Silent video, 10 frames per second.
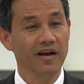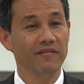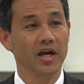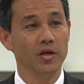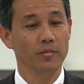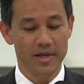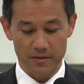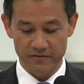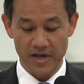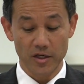a
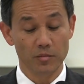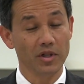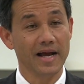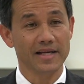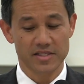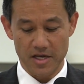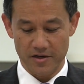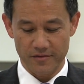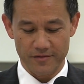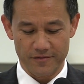valuable asset
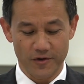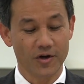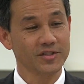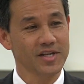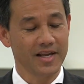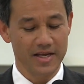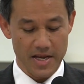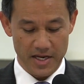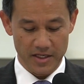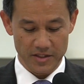for all San
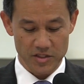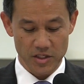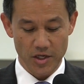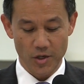Diegans.